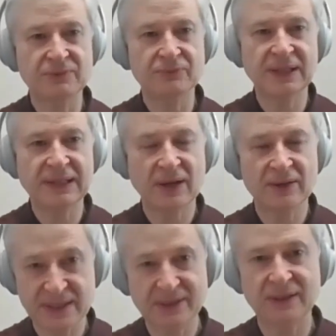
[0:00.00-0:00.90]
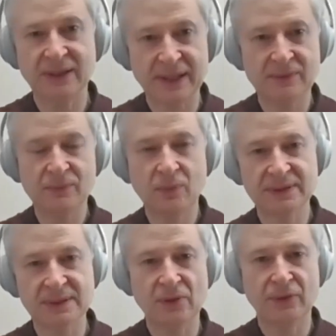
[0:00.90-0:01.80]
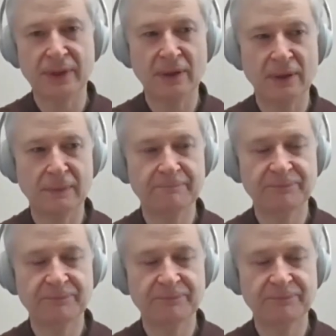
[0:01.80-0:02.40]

really articulate what's going on